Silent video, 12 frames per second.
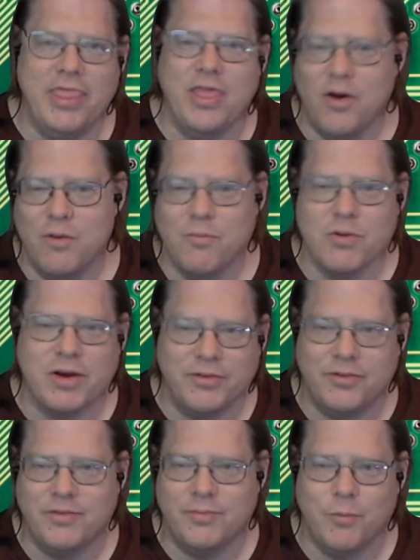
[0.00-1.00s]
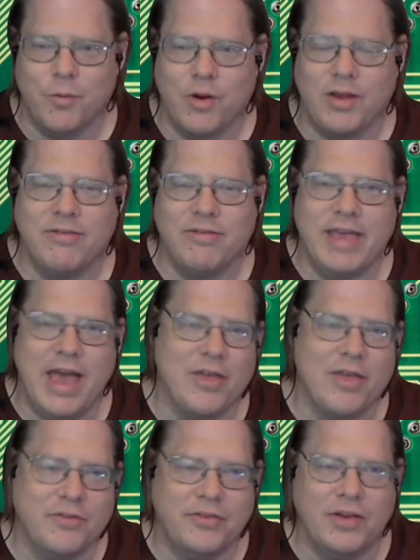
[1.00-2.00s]
The homework is worked
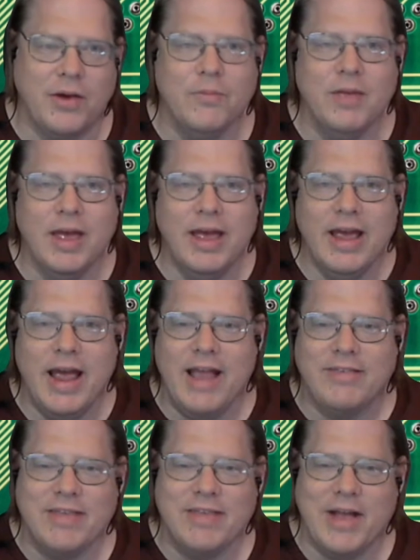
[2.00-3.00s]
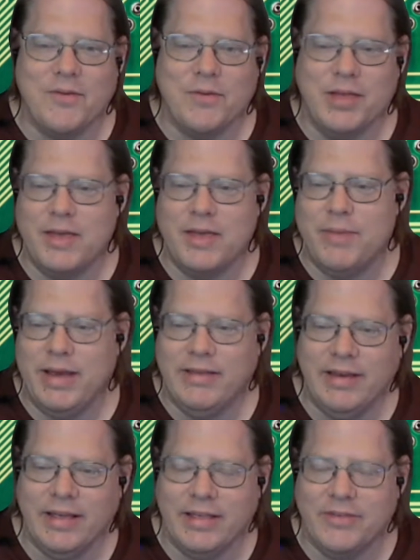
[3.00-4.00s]
together, so it's not really a big
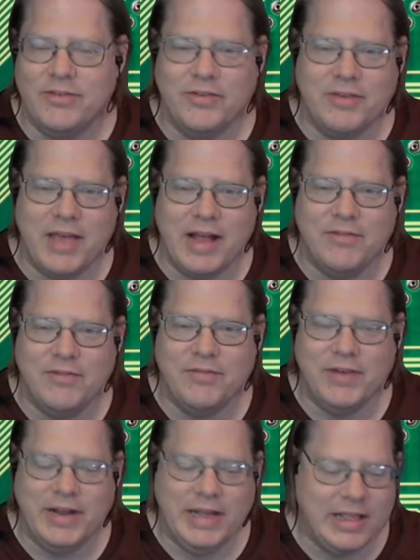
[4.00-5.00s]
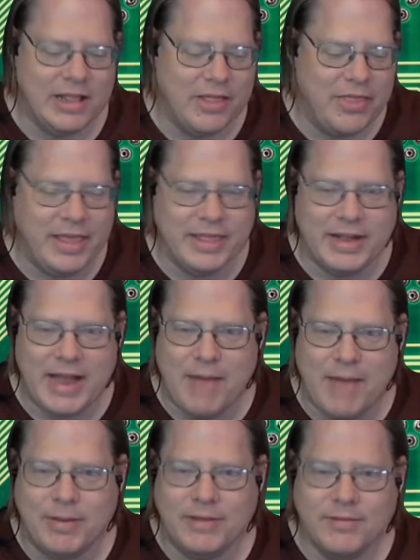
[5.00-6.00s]
deal. It's just kind of a funny little thing that
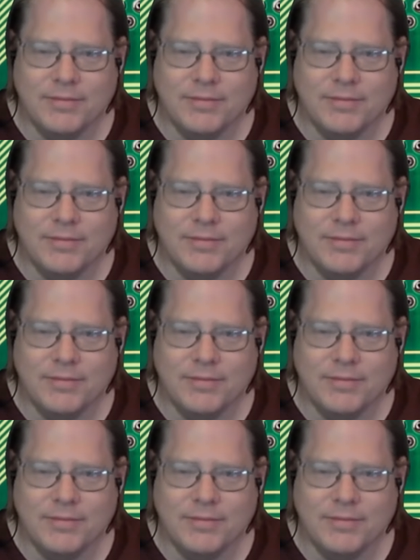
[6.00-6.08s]
happened.